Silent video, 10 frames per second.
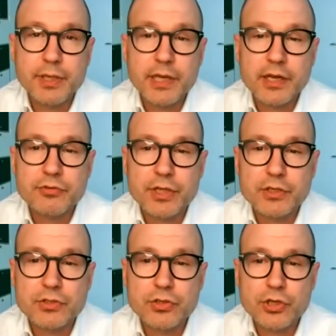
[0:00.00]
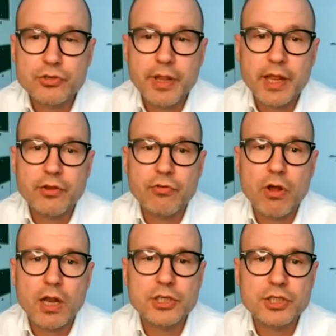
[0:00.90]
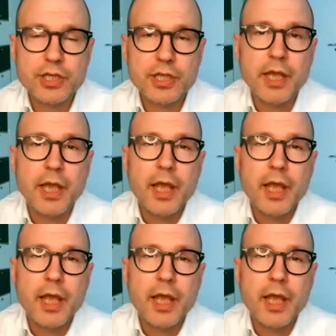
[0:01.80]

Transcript: pediatric surgery and urology